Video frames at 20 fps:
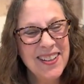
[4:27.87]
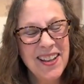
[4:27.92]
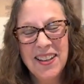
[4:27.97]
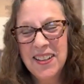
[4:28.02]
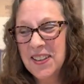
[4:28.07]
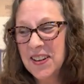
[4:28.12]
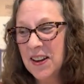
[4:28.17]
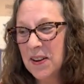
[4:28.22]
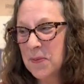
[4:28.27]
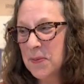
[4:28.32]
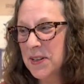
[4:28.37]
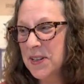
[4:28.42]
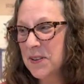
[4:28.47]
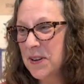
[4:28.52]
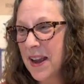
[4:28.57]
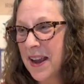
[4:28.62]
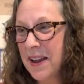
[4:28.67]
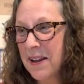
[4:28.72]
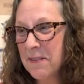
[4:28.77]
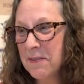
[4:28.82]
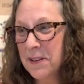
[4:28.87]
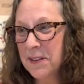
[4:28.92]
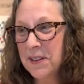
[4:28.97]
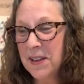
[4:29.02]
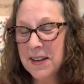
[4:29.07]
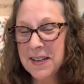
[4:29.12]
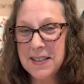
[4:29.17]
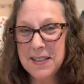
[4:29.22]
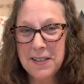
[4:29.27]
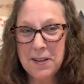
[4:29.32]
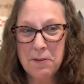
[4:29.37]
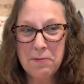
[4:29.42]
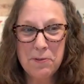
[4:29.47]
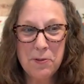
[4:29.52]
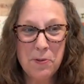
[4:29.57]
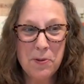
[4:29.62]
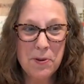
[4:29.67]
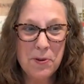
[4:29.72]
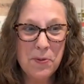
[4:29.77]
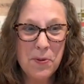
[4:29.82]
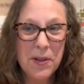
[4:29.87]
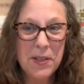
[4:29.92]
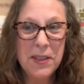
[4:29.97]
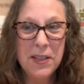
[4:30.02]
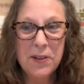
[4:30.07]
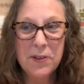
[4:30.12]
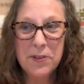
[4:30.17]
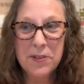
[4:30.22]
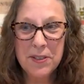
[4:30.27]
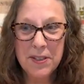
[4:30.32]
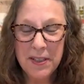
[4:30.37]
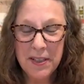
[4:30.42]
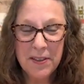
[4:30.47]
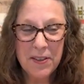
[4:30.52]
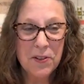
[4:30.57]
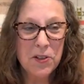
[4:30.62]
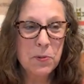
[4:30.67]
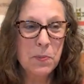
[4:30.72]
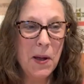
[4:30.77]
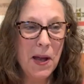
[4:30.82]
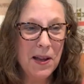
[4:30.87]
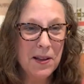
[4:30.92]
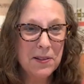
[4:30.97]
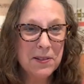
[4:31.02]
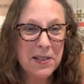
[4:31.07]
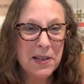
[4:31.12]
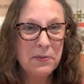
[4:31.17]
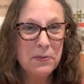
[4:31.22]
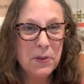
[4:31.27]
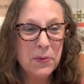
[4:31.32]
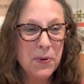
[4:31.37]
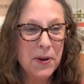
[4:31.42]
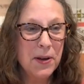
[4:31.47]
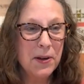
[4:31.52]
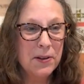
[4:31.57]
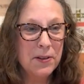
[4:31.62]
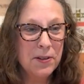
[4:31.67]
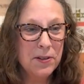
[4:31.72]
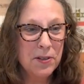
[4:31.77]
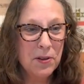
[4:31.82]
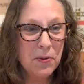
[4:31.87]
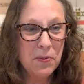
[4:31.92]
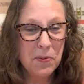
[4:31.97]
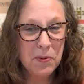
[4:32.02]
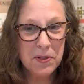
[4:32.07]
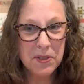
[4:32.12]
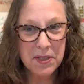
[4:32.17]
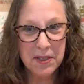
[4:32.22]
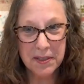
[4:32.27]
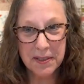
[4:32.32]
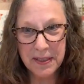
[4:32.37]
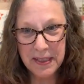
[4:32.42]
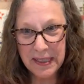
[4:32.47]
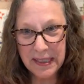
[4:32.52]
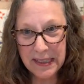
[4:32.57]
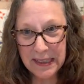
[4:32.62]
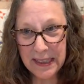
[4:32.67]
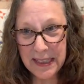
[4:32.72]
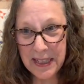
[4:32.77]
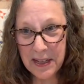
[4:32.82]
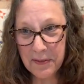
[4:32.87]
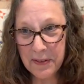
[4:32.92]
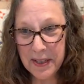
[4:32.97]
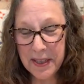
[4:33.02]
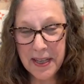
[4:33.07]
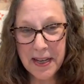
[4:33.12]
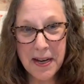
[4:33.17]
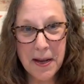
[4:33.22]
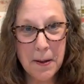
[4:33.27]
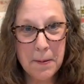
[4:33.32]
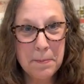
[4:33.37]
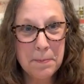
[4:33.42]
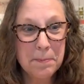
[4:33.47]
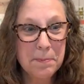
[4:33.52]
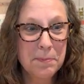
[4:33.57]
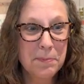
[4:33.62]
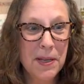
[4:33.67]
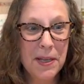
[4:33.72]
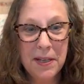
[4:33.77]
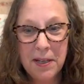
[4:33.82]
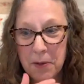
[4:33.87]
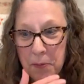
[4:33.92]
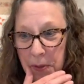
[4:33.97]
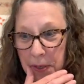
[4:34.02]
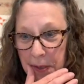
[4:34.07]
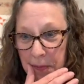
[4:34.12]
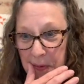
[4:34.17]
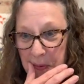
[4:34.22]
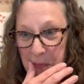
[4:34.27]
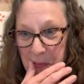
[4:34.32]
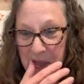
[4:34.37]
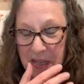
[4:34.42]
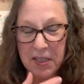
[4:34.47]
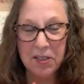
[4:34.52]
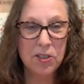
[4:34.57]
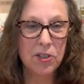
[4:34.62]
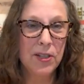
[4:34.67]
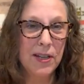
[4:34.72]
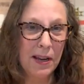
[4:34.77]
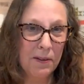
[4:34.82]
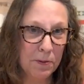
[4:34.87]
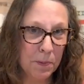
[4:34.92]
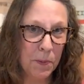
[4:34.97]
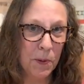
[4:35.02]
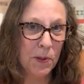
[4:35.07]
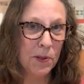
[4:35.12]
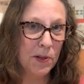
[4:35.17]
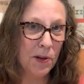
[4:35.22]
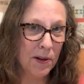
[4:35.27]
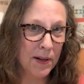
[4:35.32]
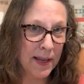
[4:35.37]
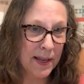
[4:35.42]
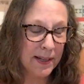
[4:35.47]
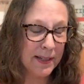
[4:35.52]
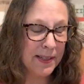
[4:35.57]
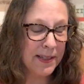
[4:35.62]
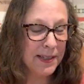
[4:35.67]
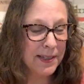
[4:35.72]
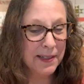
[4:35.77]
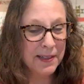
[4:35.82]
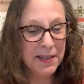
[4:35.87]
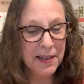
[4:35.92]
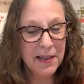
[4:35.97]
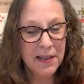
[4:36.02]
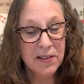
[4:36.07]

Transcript: You know, when you have a lot of stuff going on, there's piles everywhere, and you don't want to clean everything up and get rid of it because you have to pull it all out again.